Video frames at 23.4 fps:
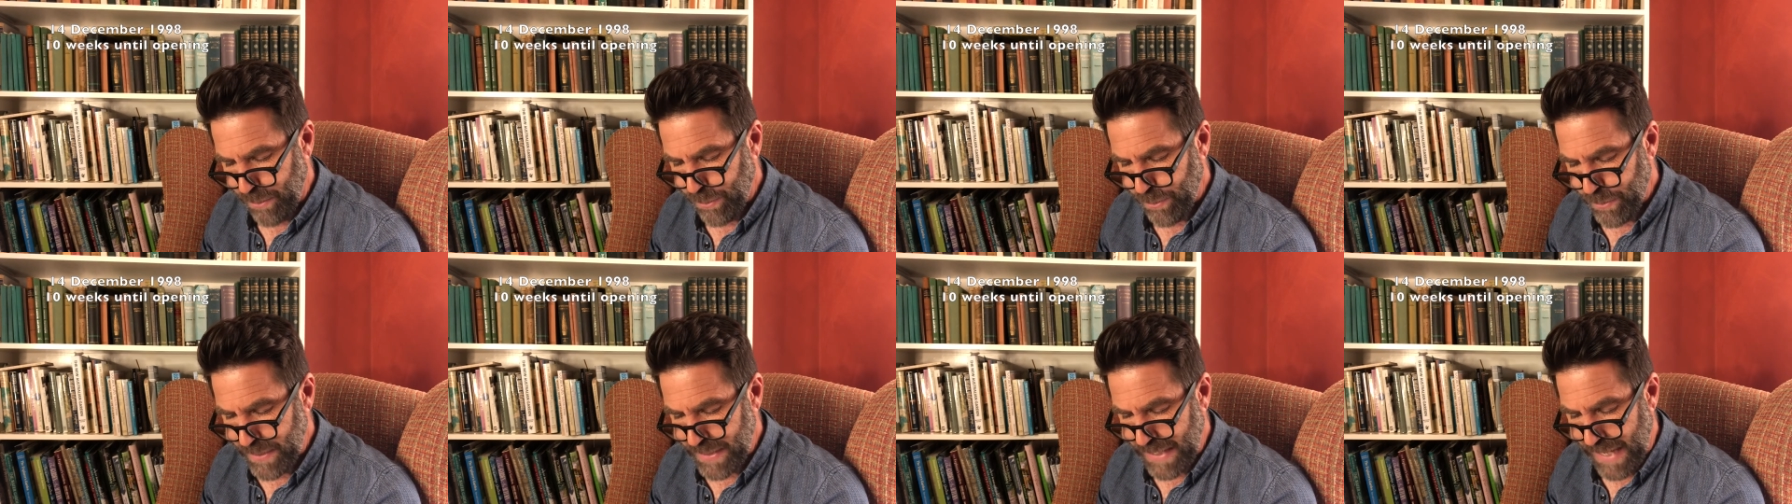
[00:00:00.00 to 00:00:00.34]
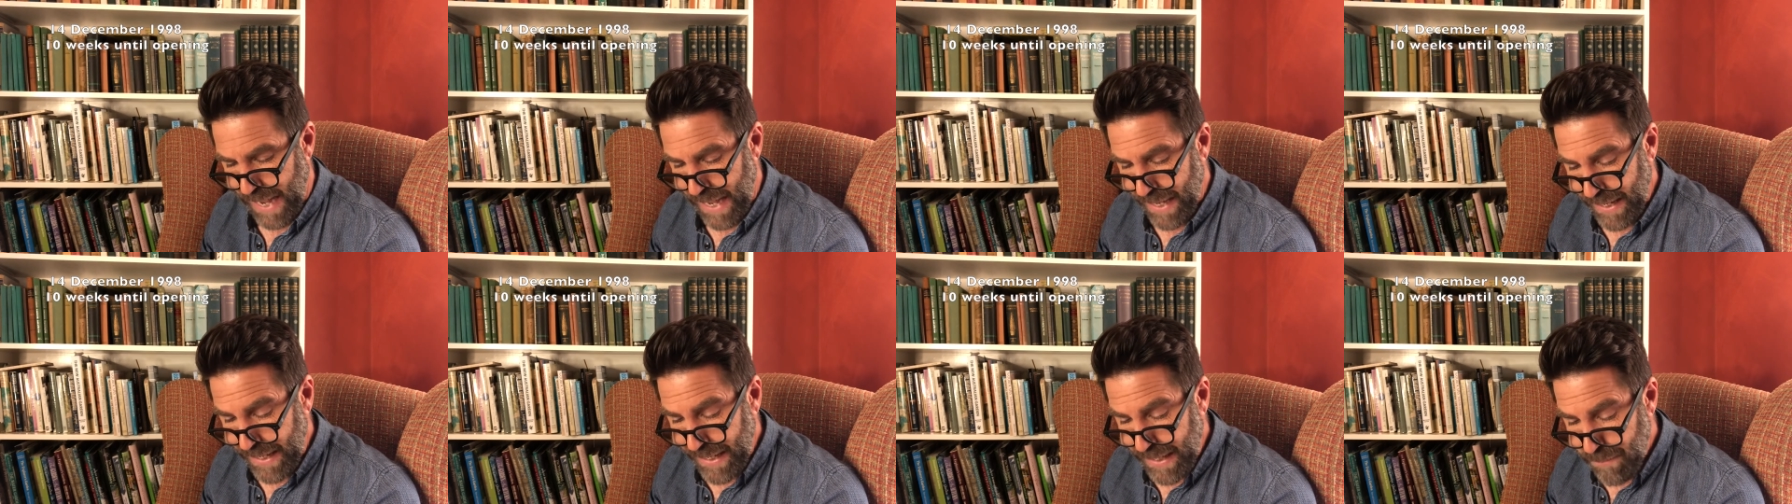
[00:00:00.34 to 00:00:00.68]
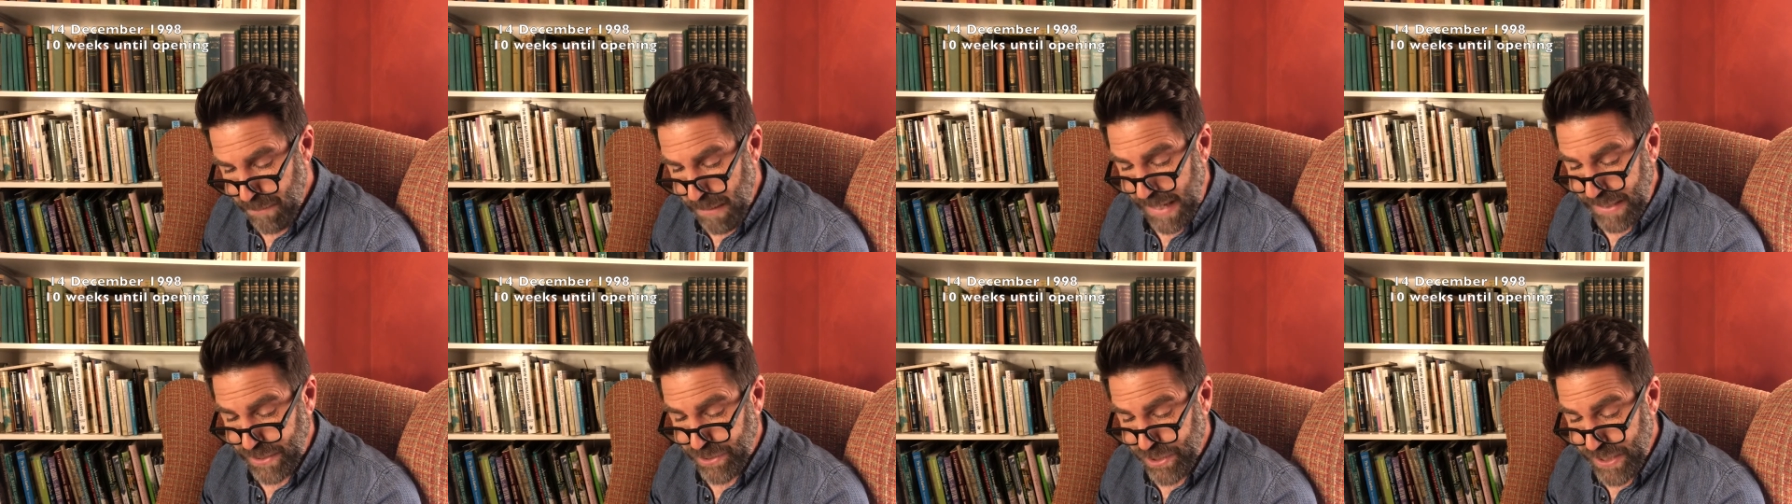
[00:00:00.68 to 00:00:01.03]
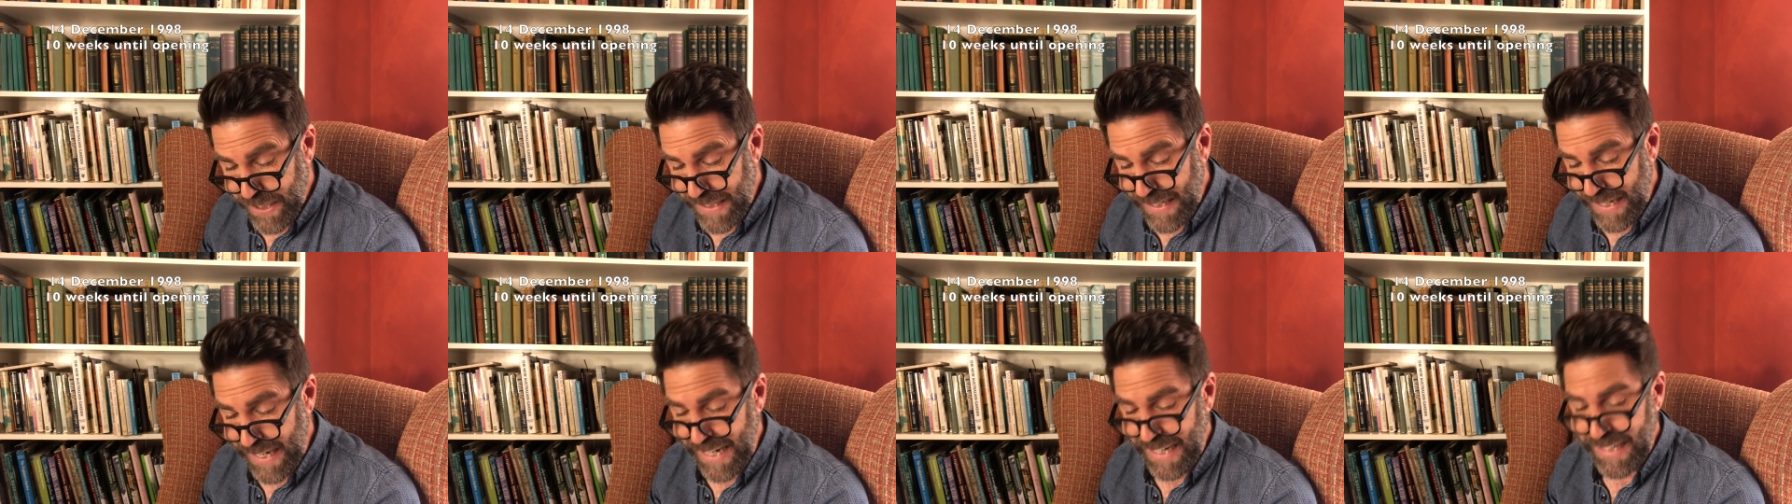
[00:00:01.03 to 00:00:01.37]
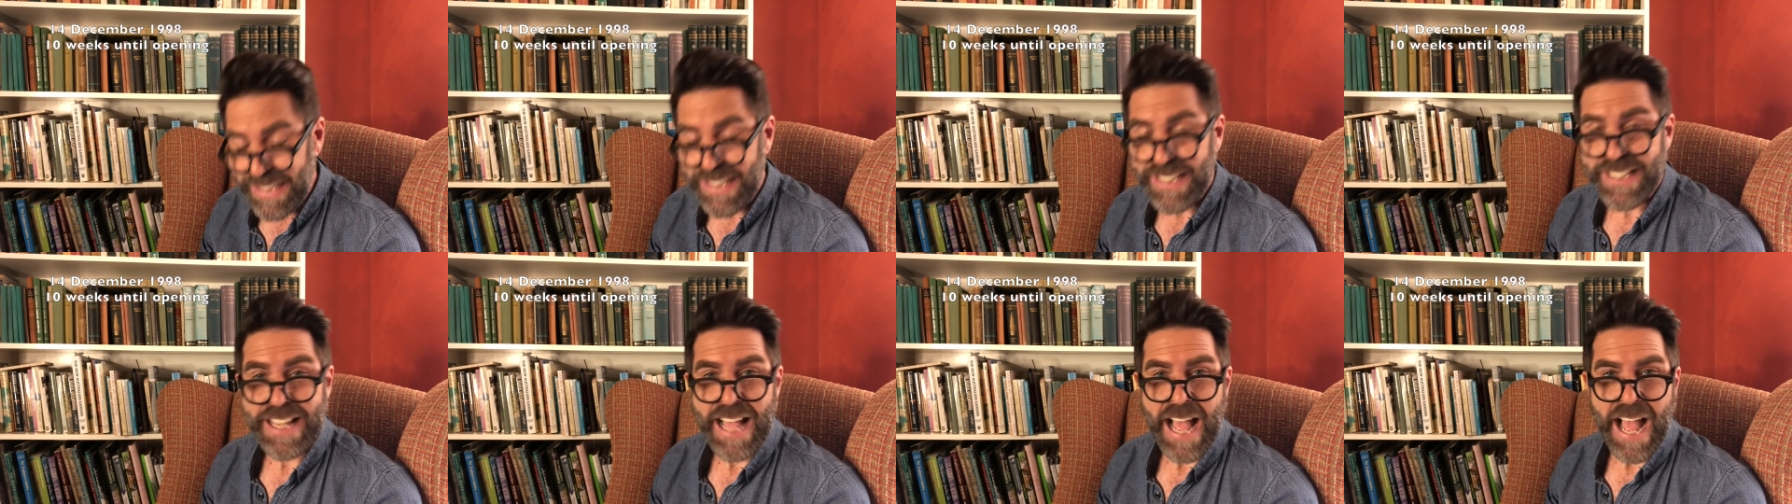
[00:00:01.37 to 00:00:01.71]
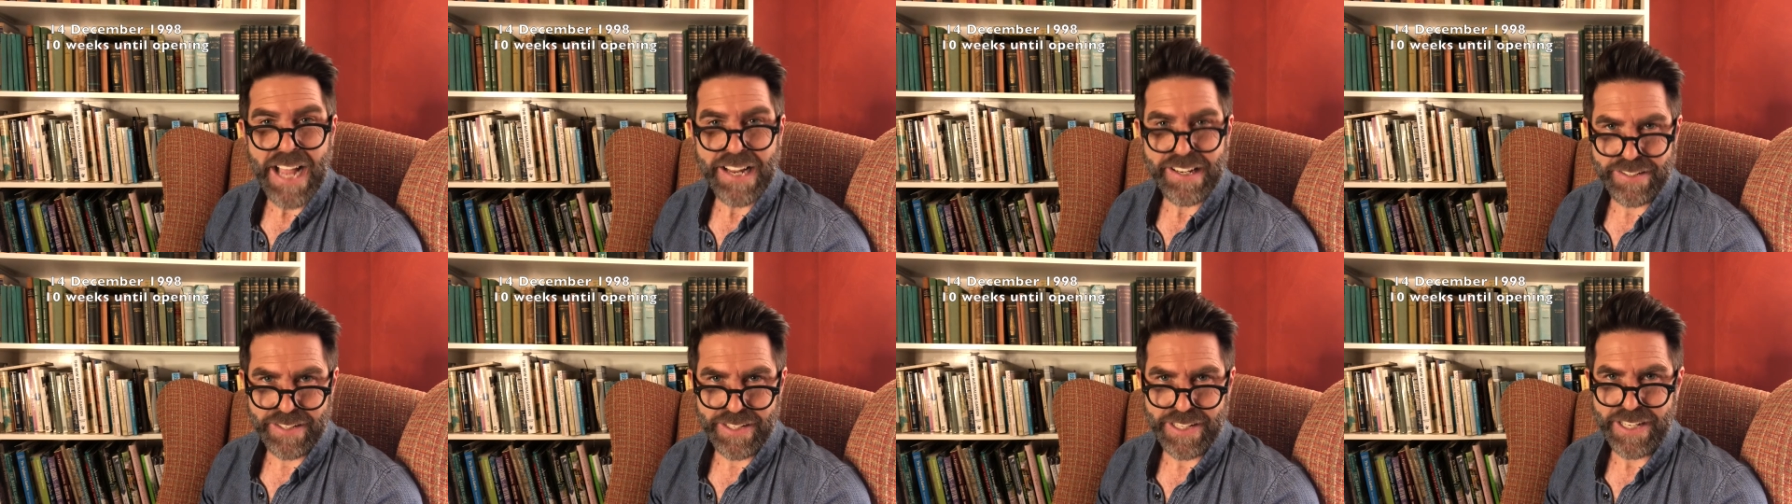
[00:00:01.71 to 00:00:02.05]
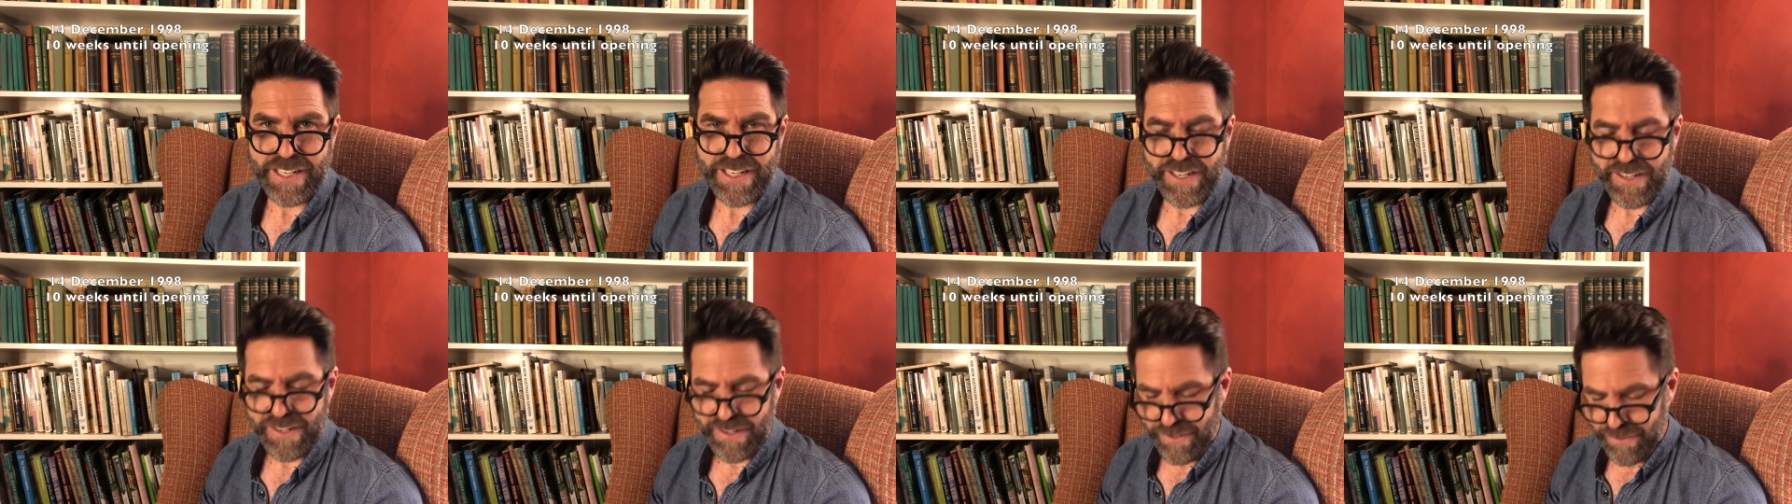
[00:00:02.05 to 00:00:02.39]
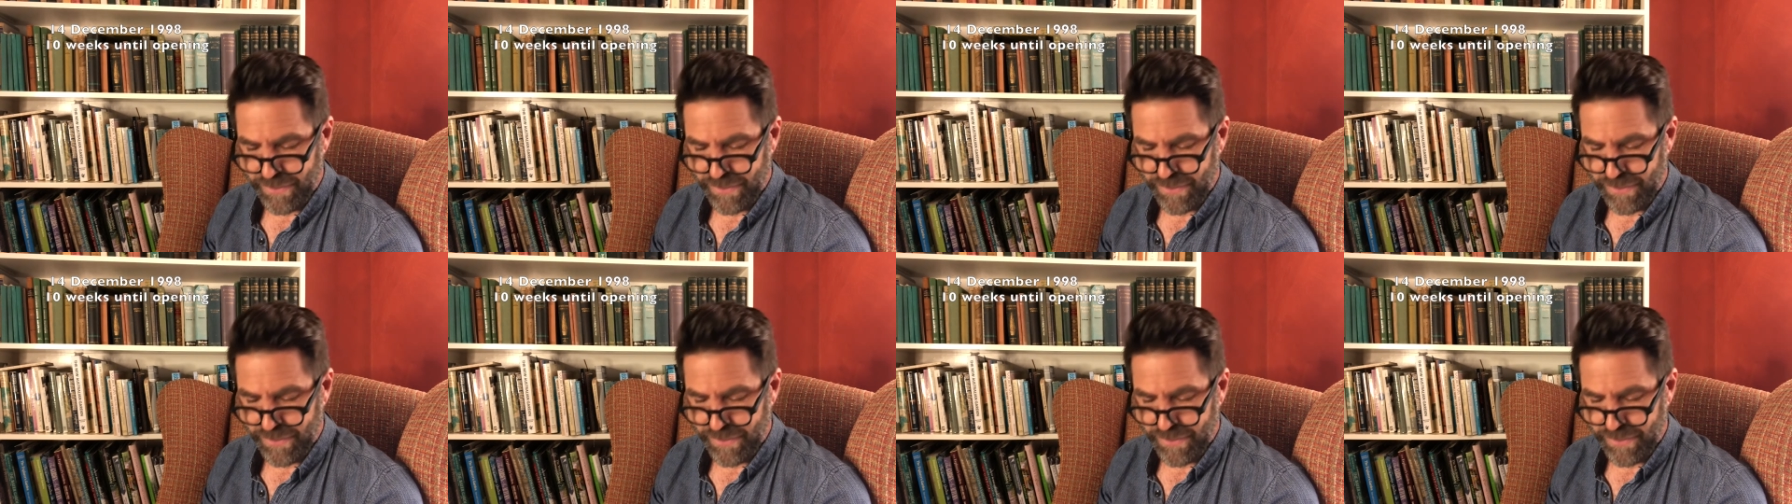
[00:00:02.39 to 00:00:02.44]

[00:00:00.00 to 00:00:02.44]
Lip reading: whose colour matched it exactly.